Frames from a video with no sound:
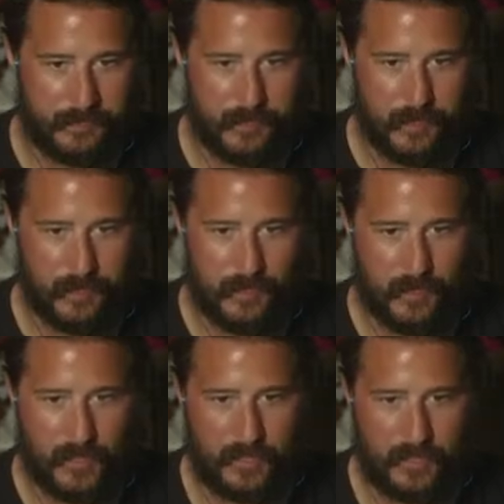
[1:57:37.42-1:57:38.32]
Oh, I
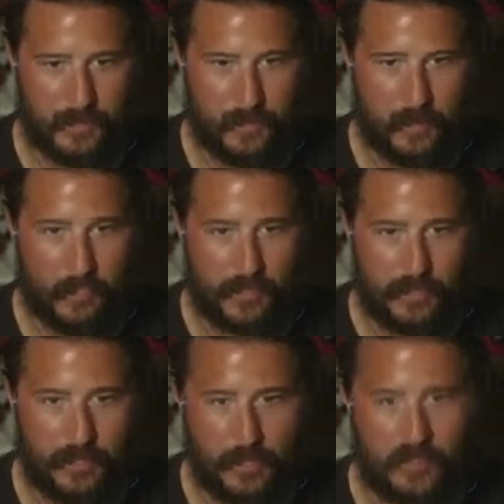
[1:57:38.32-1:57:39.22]
got
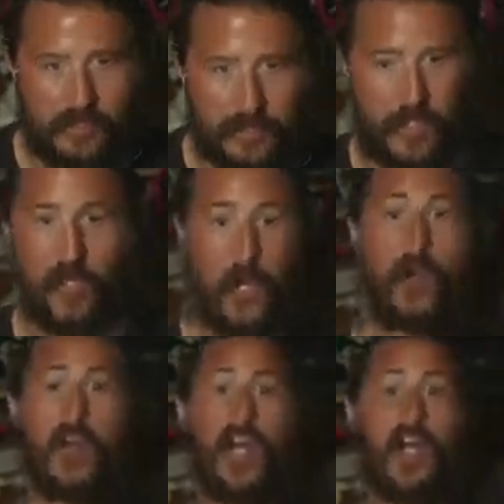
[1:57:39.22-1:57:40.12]
torched.
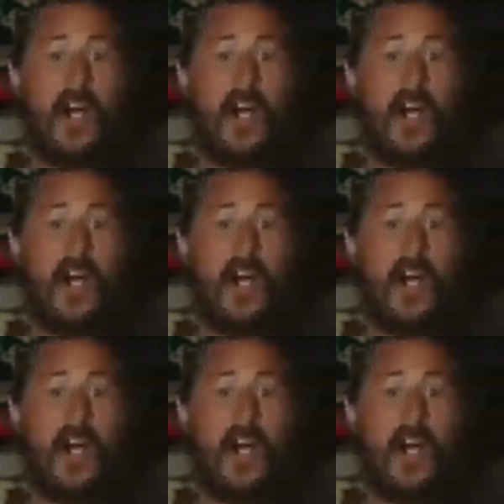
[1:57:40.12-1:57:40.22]
Oh,